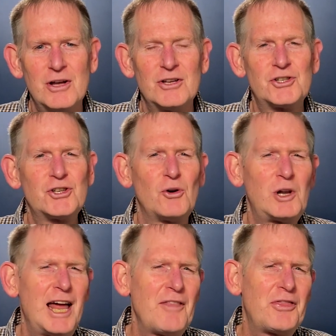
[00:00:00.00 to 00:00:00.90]
So
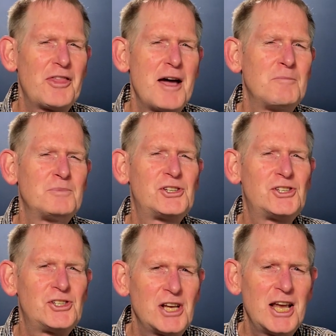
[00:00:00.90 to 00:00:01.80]
let them
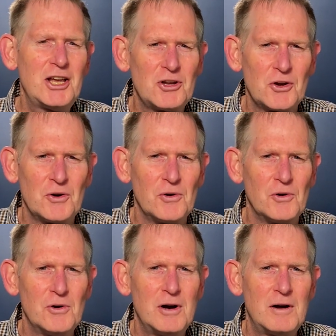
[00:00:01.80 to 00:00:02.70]
see
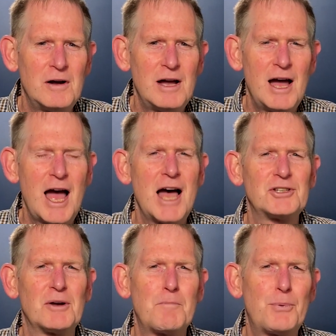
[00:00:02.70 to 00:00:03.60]
you
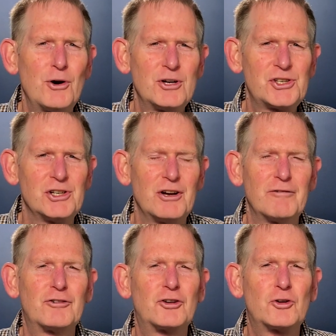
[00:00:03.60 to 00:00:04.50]
as a person
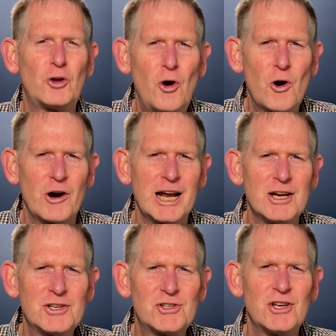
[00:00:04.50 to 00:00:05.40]
of
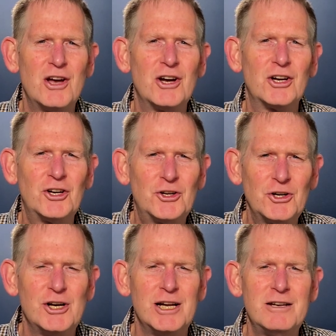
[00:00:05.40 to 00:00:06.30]
glorious
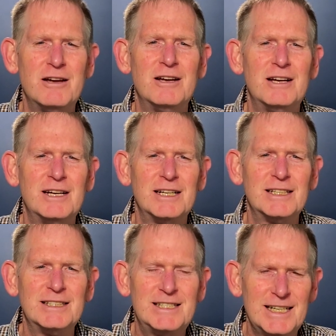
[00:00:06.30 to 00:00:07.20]
good
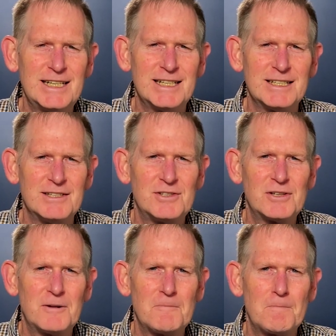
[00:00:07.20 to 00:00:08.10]
deeds.
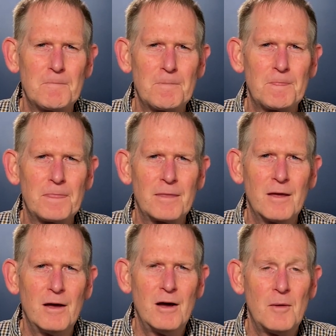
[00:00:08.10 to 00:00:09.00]

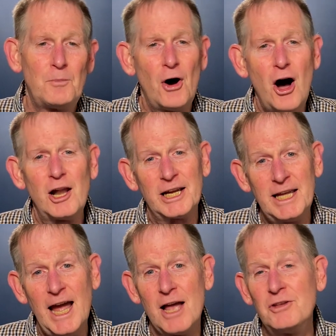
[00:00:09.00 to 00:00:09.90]
Paul
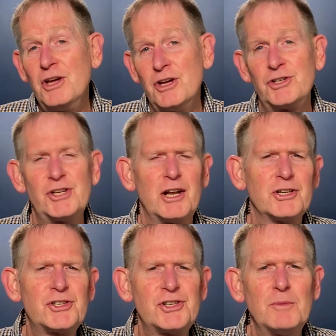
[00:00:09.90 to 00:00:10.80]
again said a
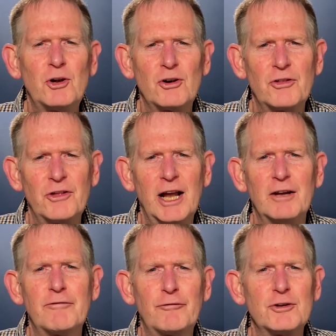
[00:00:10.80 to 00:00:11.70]
similar thing
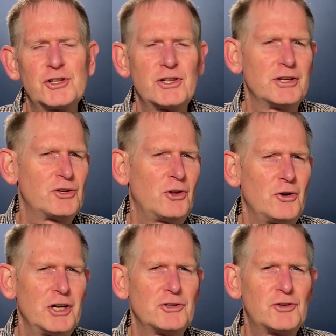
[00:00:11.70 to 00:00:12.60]
in 1
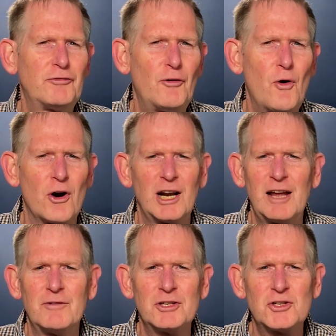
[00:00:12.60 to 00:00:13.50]
Thessalonians 4
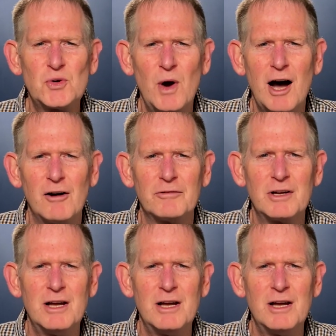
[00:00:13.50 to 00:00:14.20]
11 to 12.